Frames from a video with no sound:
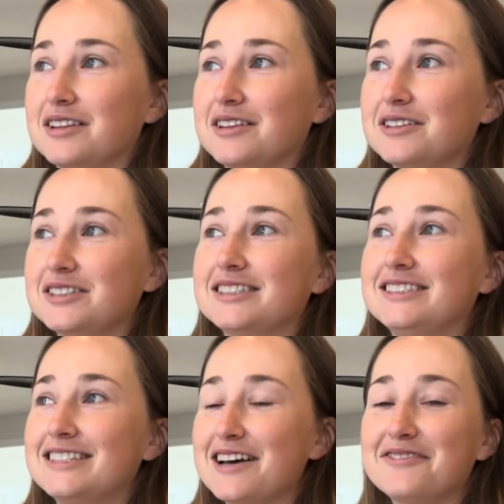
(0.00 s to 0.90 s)
there's
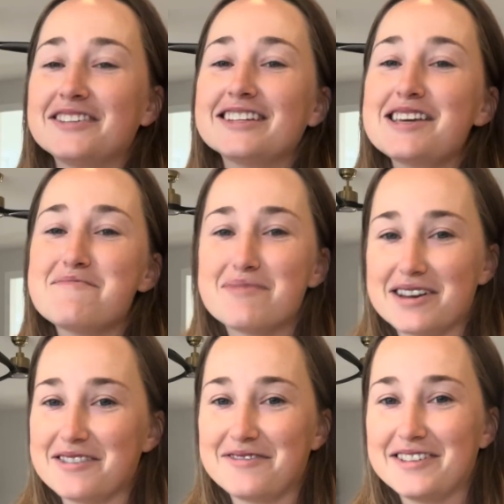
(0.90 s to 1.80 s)
definitely
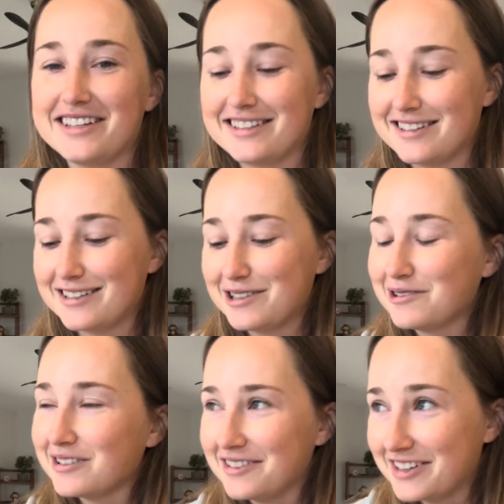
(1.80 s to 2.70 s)
benefits
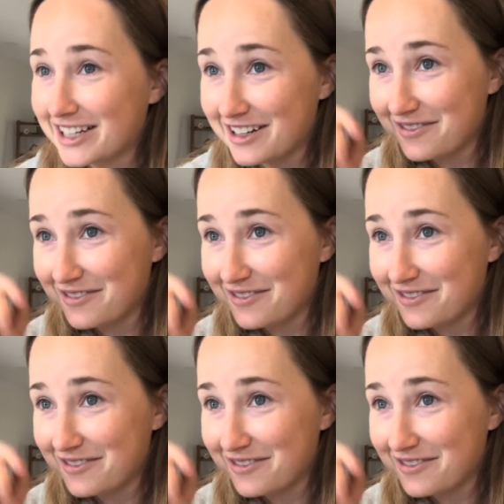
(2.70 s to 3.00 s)
to living in a